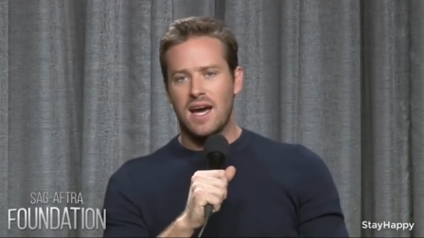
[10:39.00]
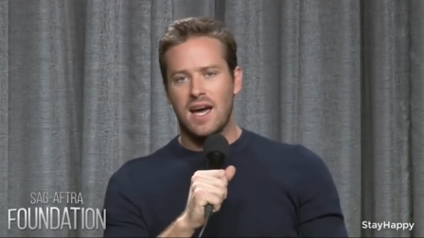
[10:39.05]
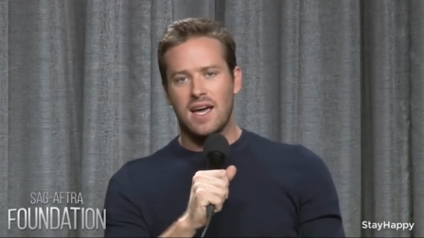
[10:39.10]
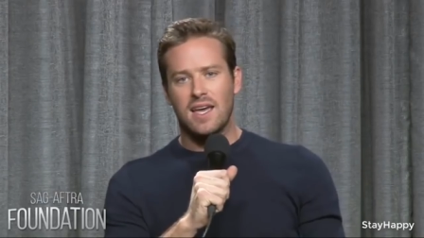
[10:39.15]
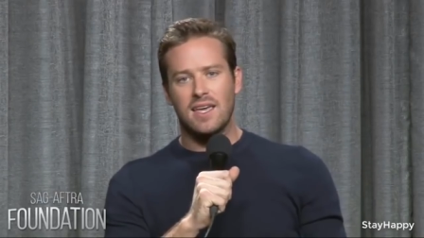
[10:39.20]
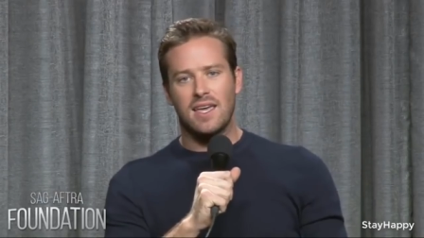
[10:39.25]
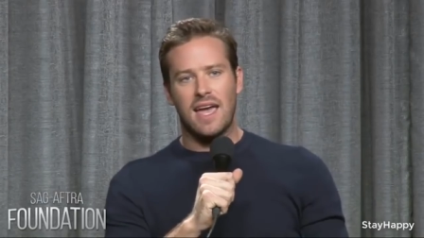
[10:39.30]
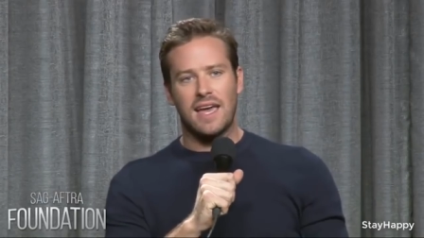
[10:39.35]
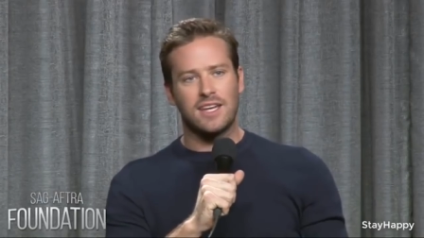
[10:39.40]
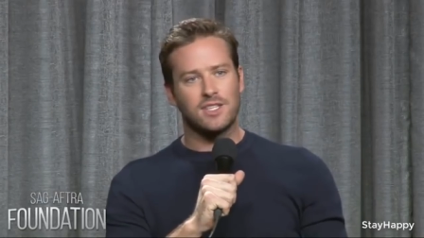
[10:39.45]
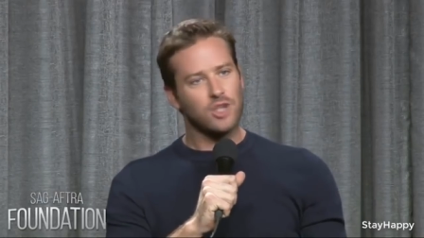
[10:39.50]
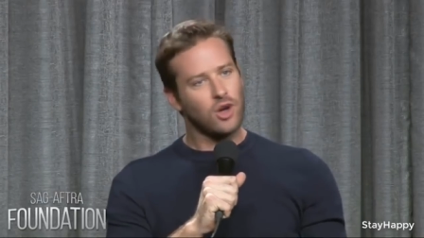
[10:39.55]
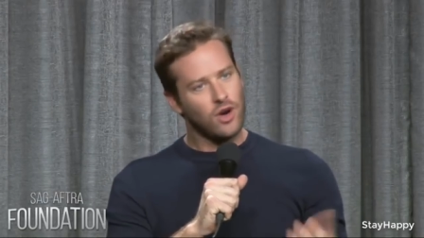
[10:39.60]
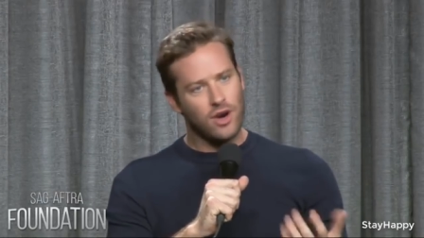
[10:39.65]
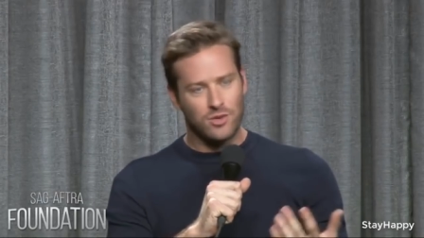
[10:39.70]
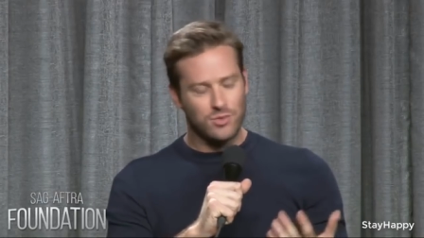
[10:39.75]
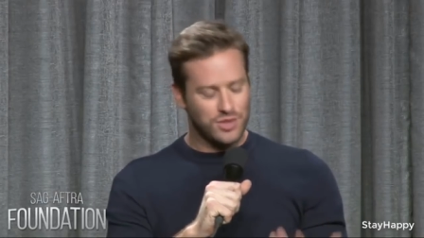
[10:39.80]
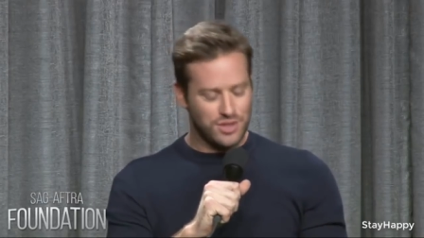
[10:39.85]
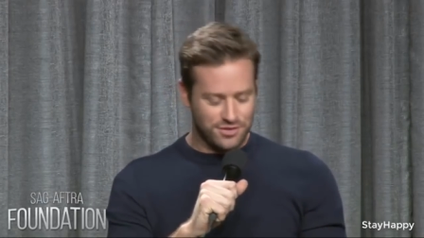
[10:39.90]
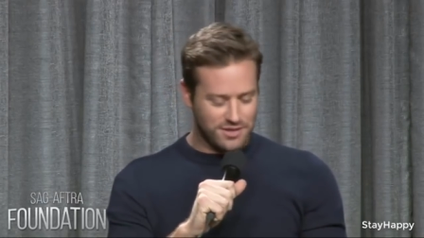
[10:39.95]
Uh, and it's
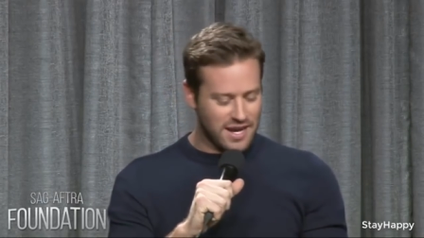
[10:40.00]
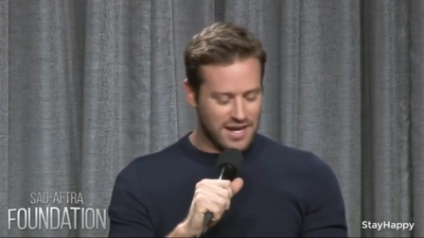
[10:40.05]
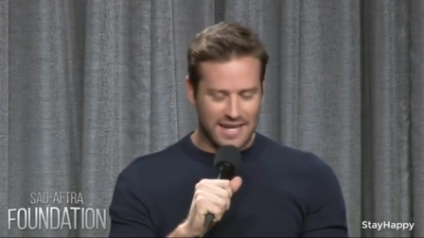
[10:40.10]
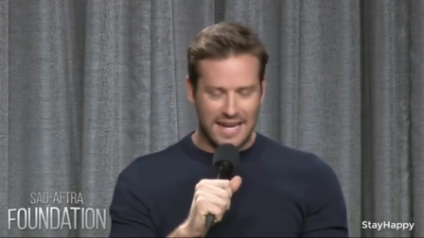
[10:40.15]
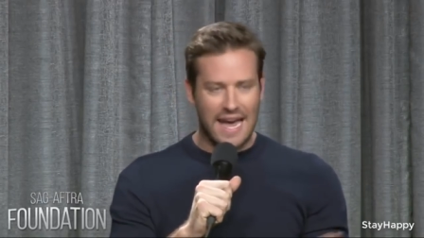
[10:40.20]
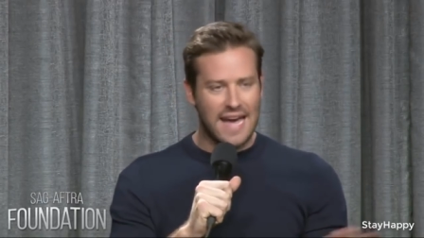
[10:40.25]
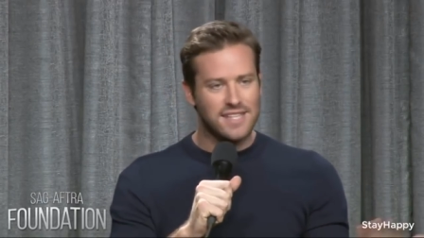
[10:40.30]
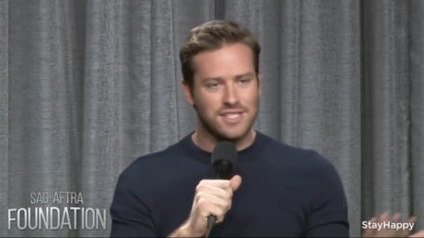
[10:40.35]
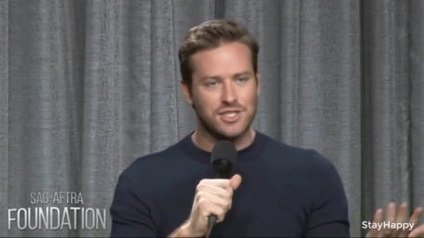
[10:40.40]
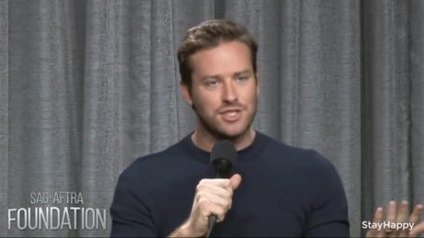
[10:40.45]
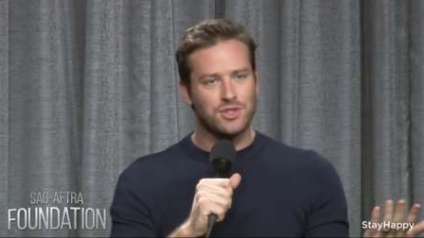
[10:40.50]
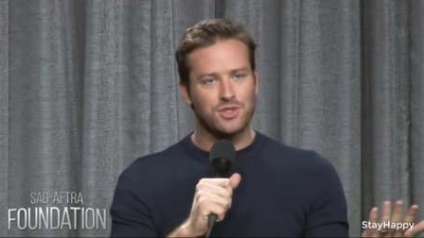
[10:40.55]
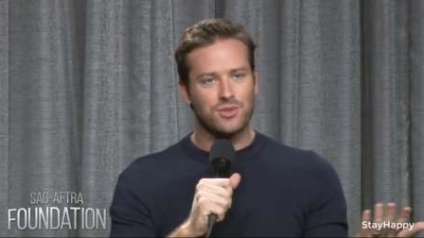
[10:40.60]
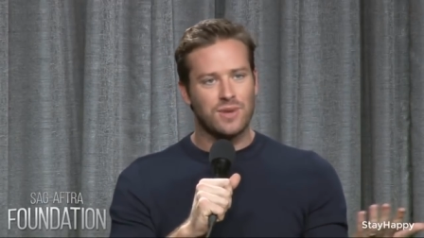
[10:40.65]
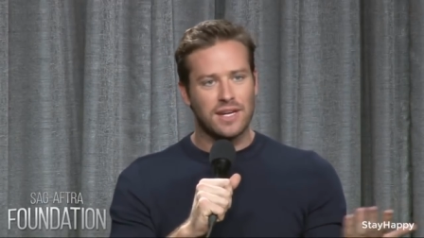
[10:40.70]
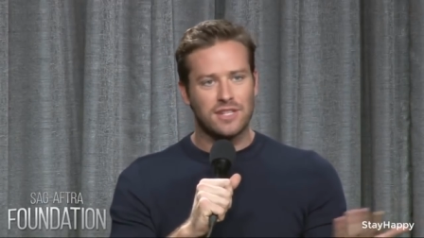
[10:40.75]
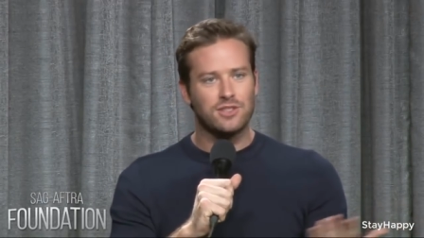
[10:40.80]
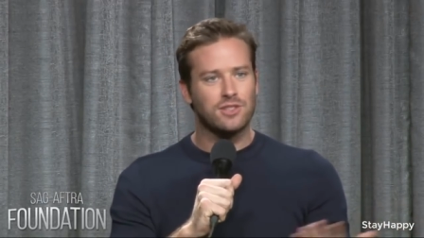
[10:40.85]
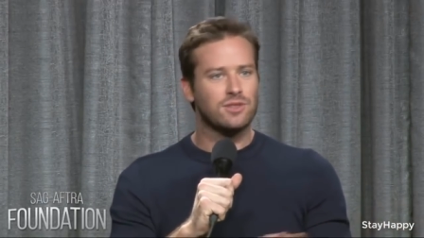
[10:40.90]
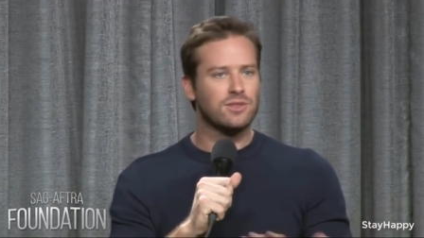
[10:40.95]
hard when you've got a casting
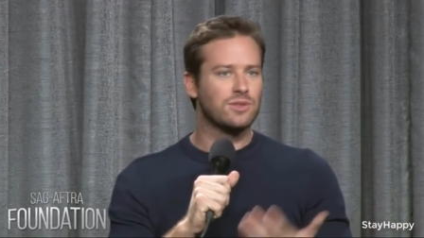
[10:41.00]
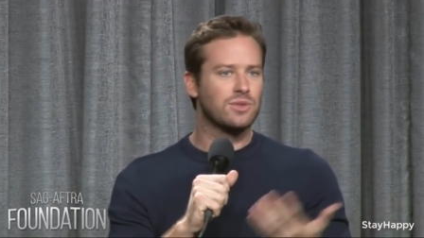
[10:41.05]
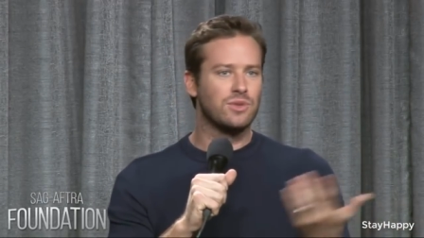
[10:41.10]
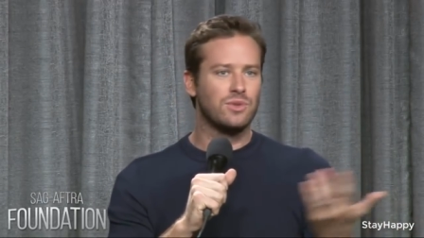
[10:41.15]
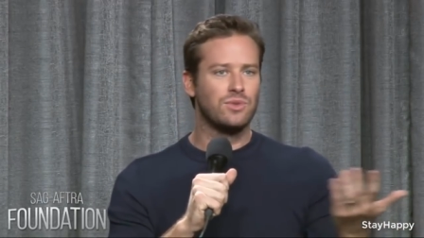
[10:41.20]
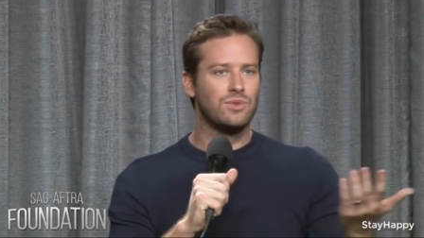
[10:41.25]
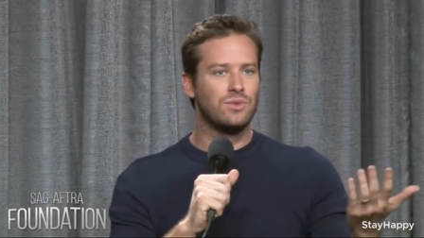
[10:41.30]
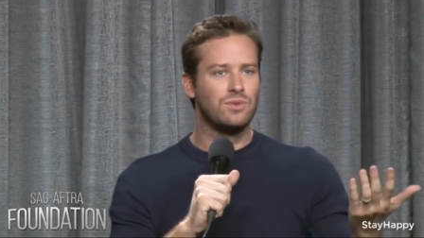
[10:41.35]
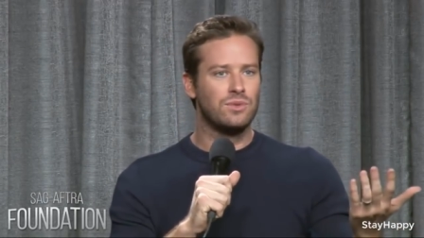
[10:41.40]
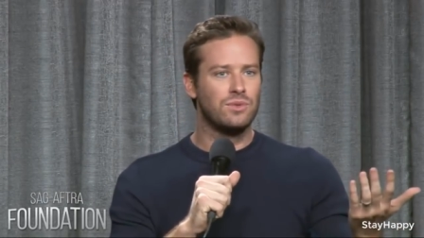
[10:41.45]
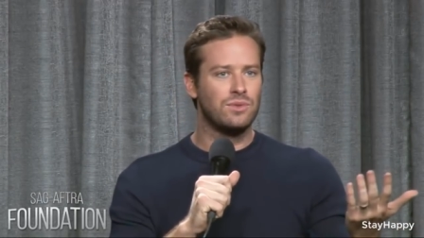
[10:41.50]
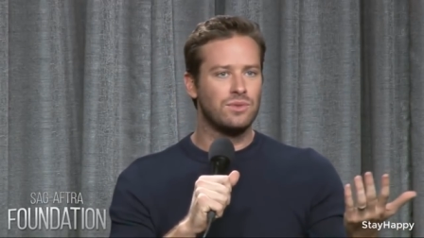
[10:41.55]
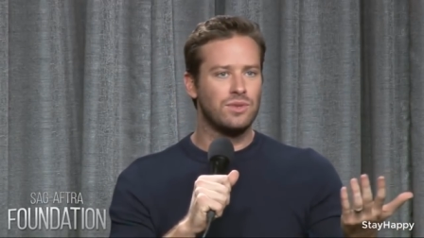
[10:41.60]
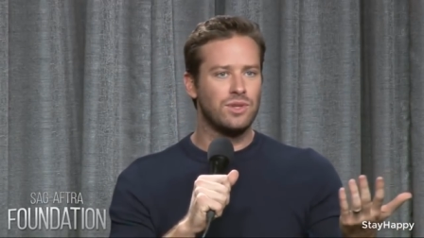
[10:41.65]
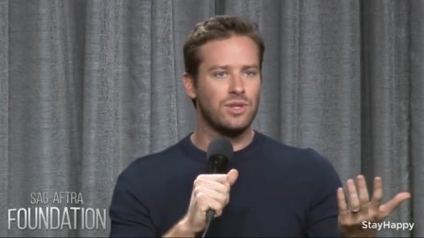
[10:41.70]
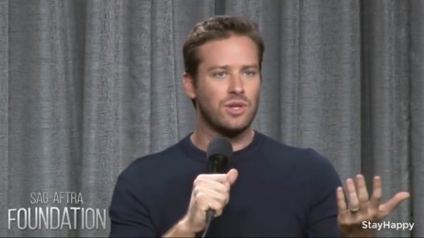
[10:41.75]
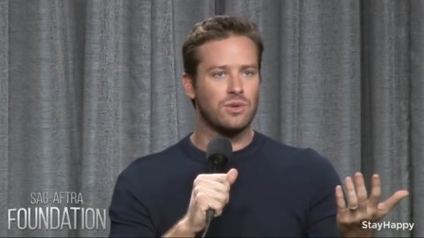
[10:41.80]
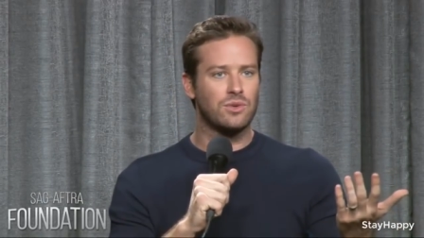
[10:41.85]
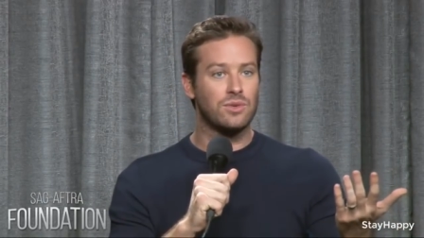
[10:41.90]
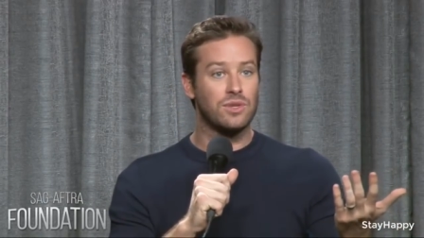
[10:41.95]
director who,
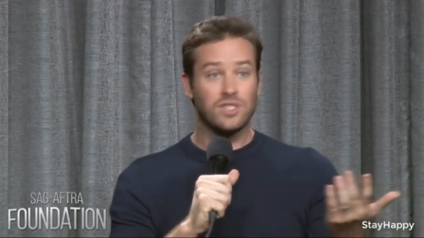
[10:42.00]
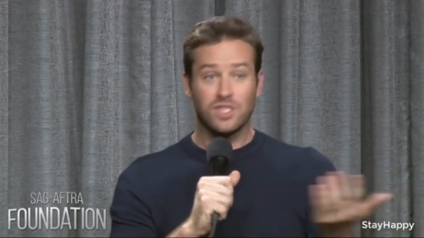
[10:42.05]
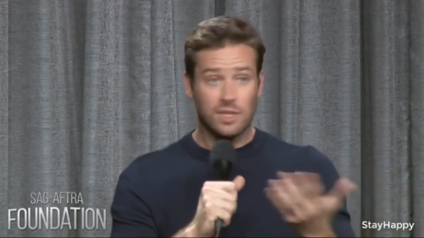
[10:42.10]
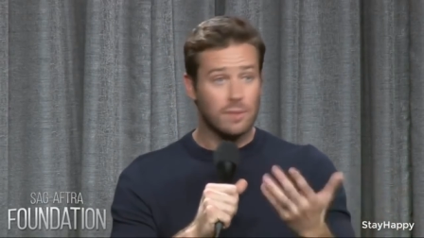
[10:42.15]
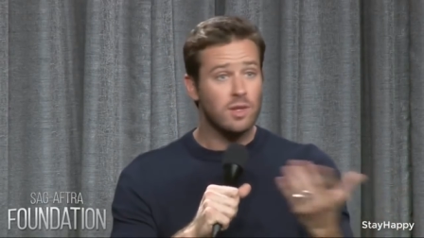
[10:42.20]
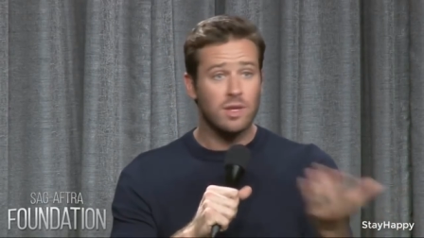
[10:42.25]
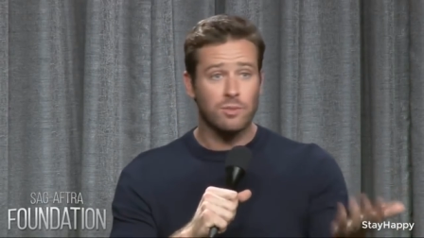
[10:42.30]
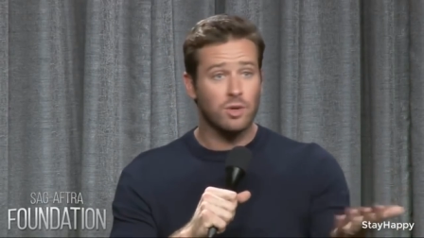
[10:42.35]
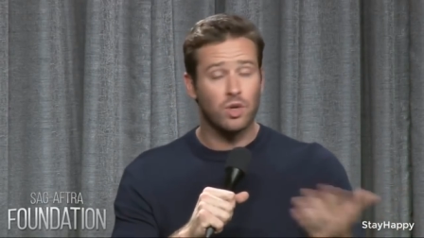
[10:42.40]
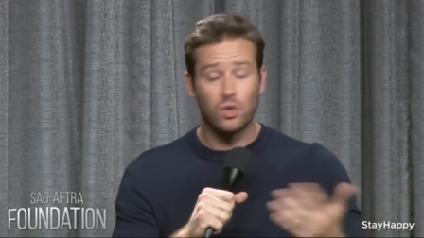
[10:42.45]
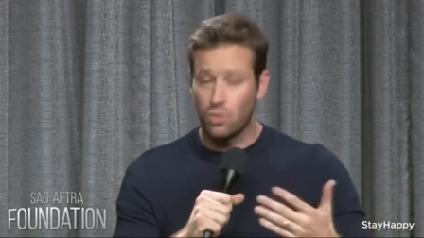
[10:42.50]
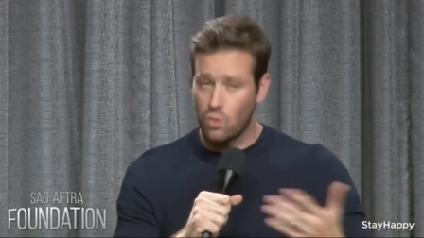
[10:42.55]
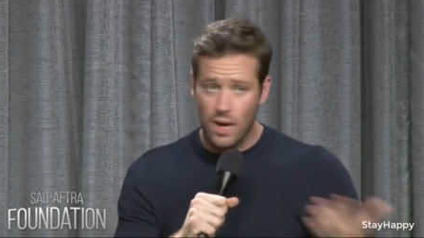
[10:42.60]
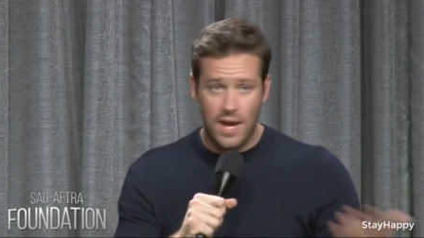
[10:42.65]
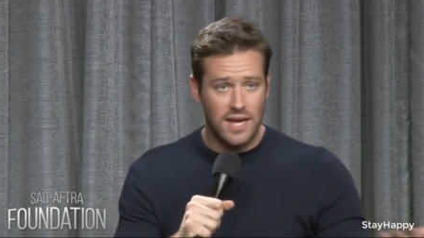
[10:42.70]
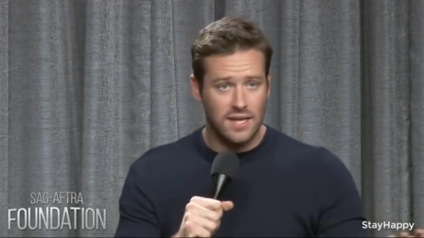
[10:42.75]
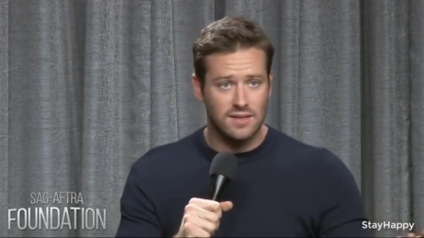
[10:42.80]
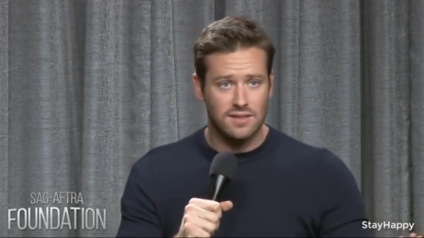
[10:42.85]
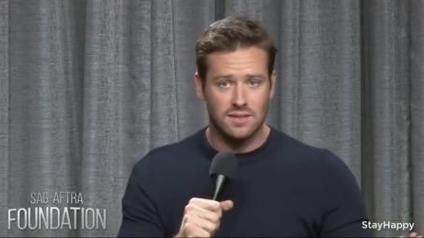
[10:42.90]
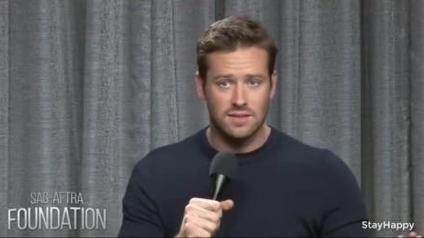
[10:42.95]
you know, some of them are
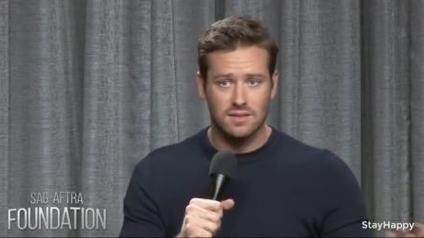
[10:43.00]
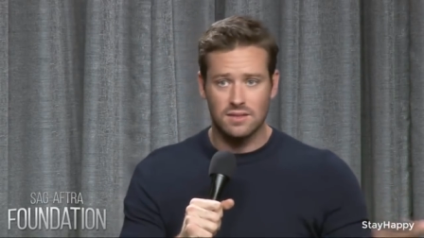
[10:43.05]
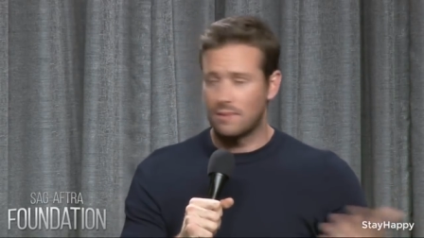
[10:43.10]
great.